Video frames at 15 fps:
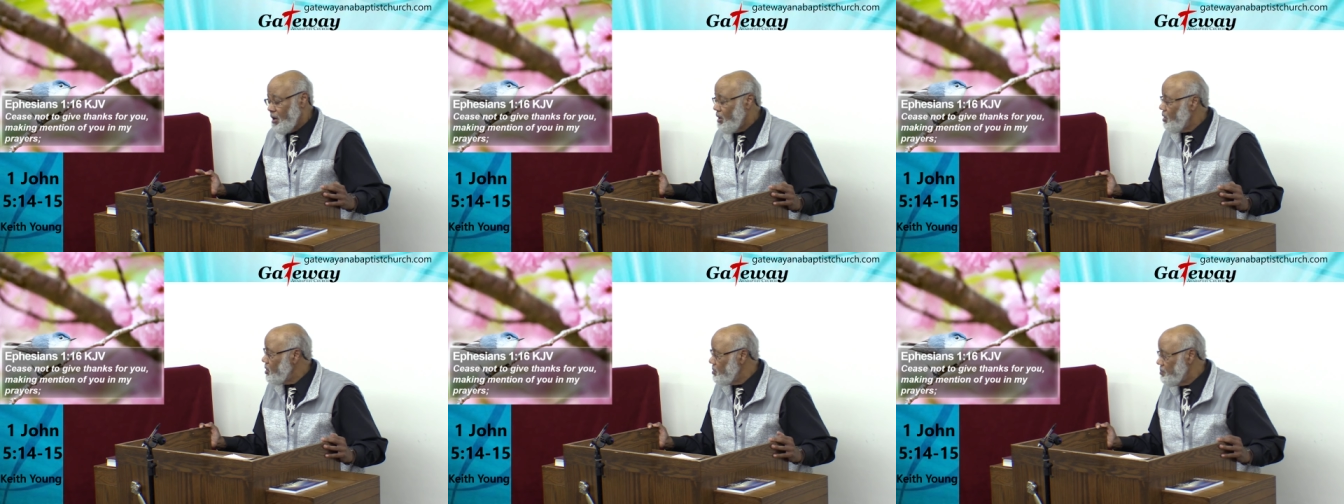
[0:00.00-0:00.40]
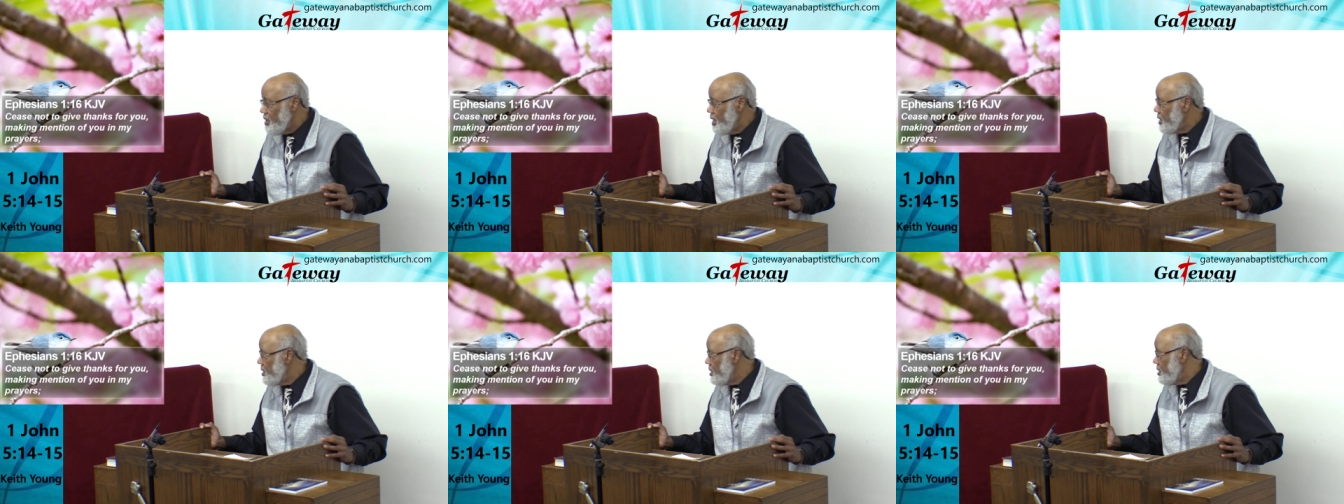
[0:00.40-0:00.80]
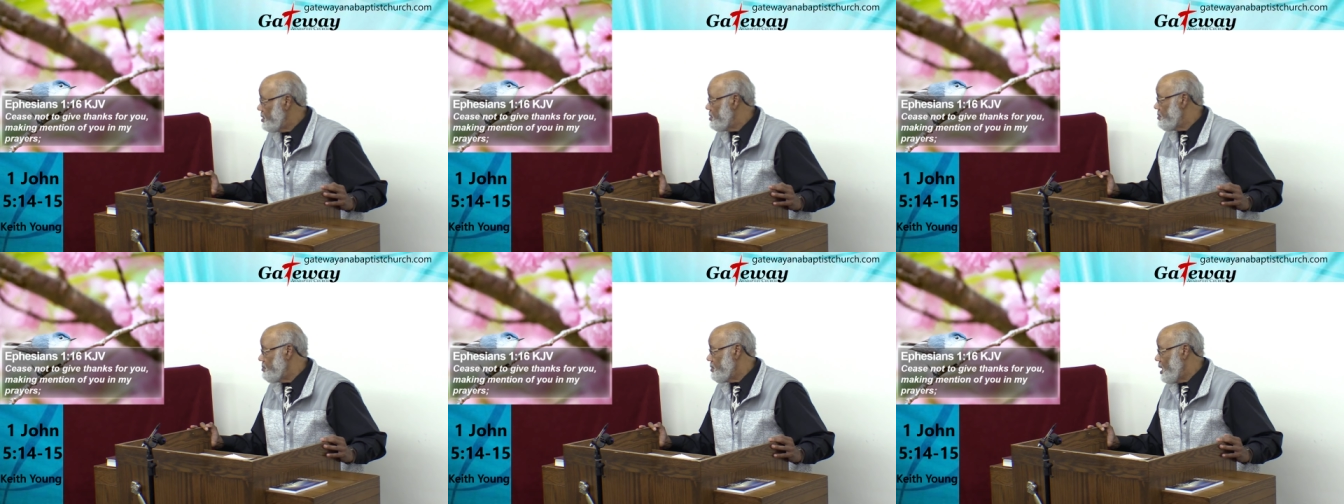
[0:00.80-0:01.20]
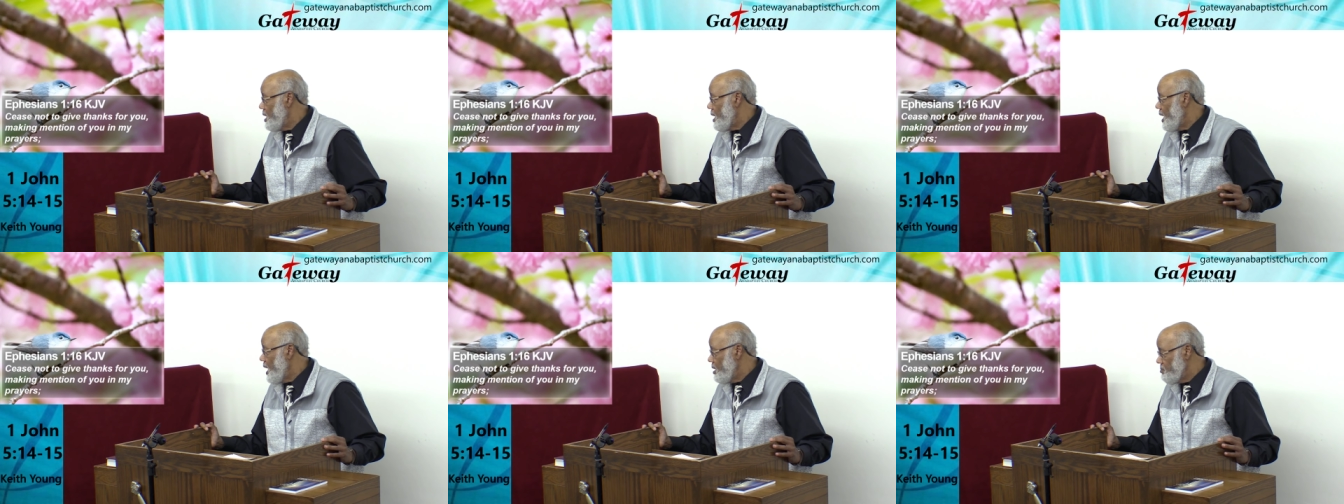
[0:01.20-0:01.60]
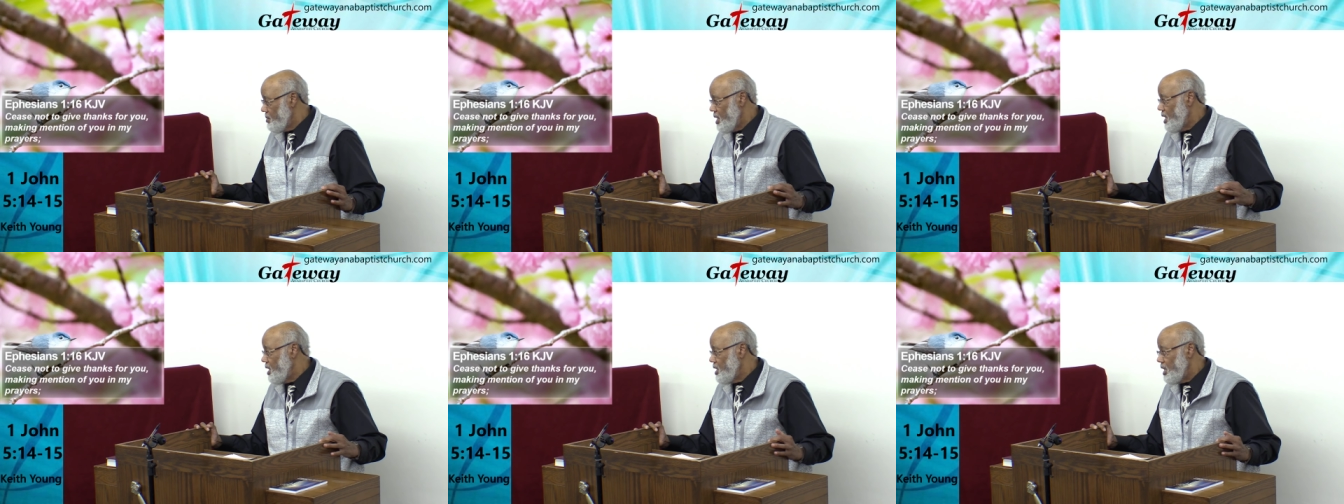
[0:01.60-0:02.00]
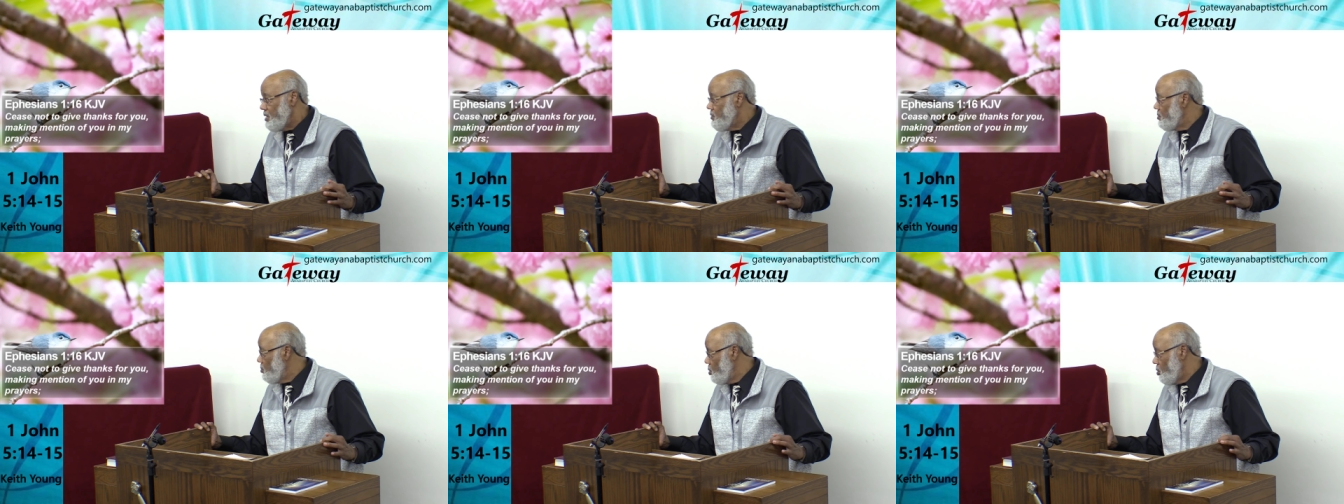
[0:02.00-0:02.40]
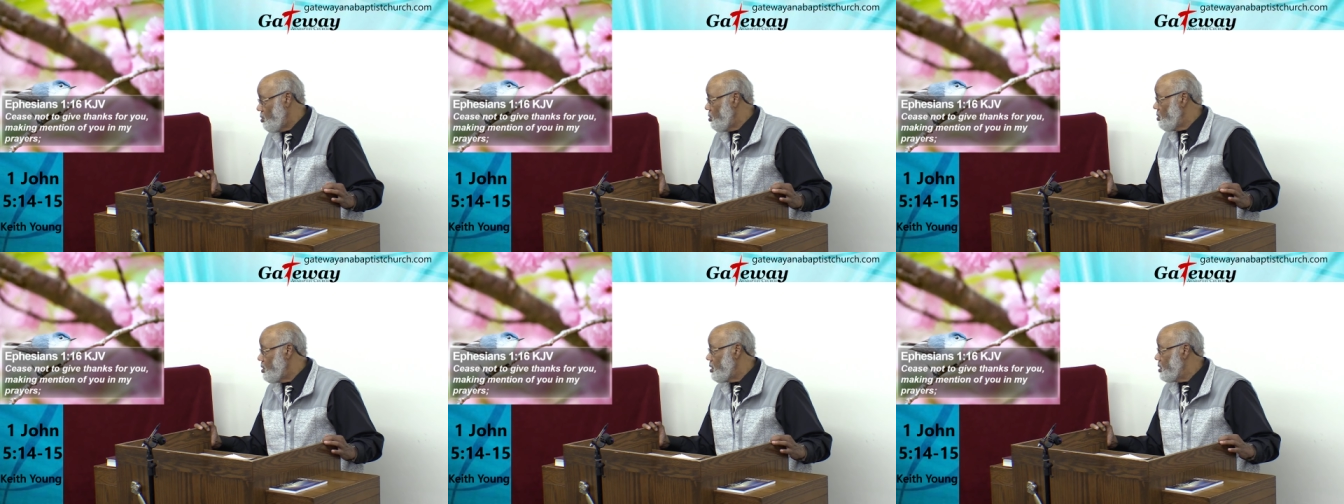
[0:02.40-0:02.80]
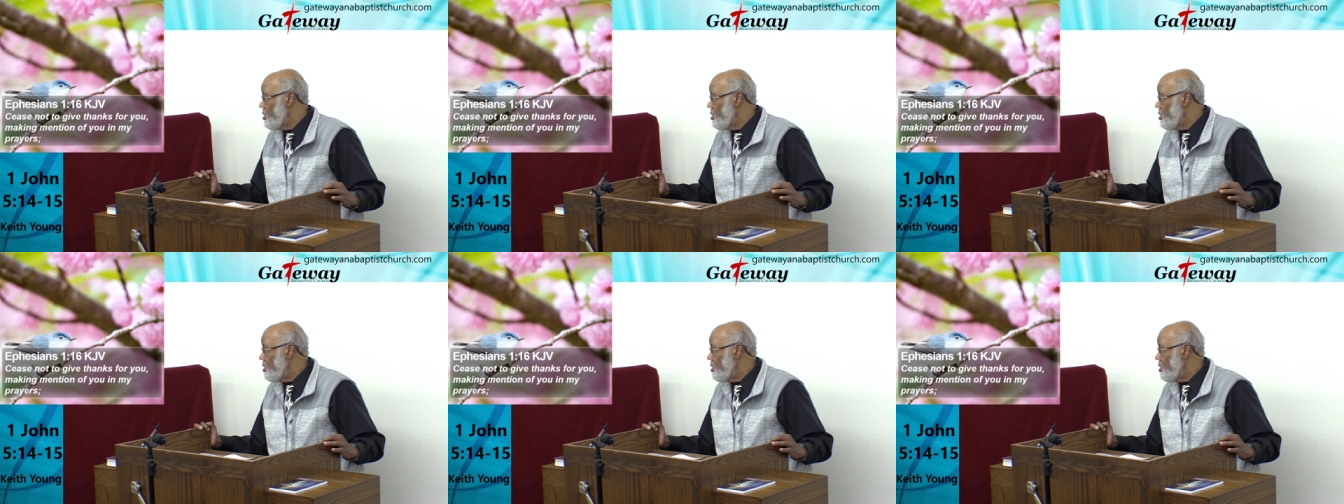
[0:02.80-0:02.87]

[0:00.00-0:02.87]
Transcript: all the money that I had made, even more